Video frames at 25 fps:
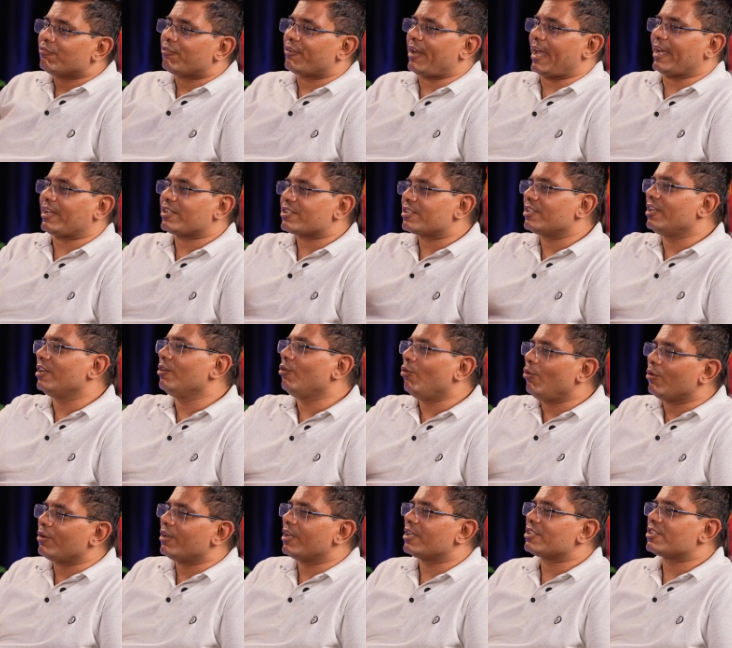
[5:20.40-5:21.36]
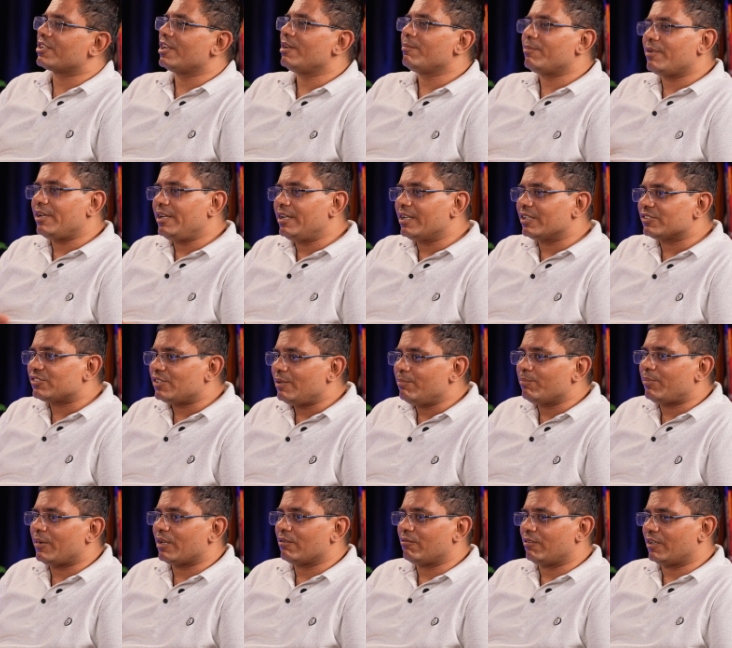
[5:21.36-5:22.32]
Fractional ownership, in a
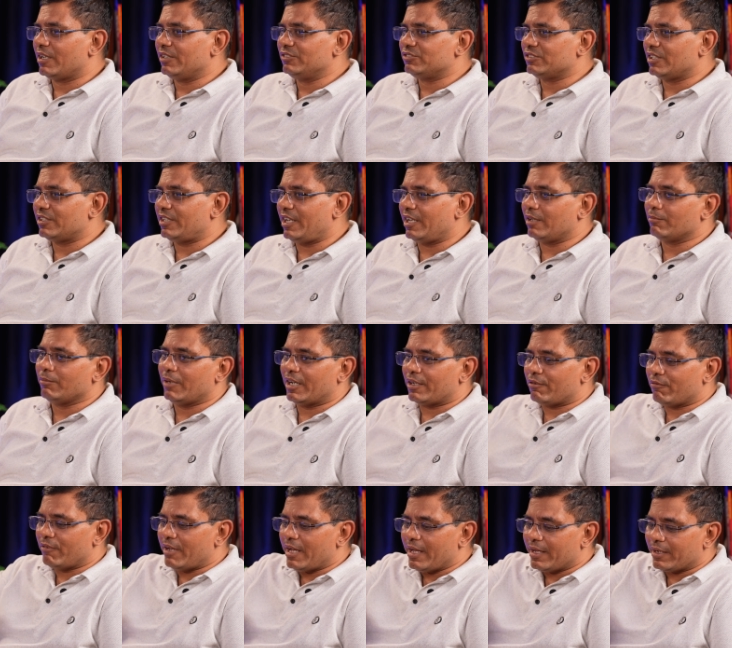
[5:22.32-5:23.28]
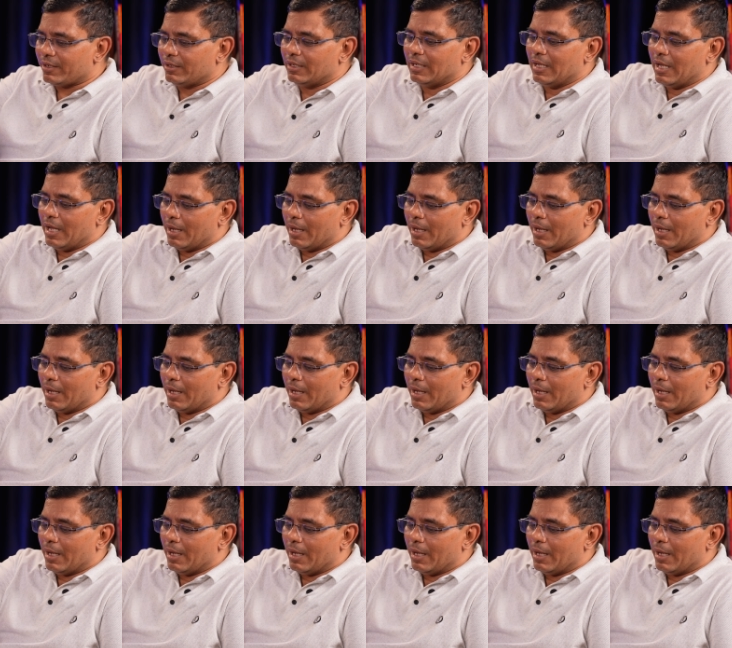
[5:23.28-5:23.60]
simple word, is nothing but where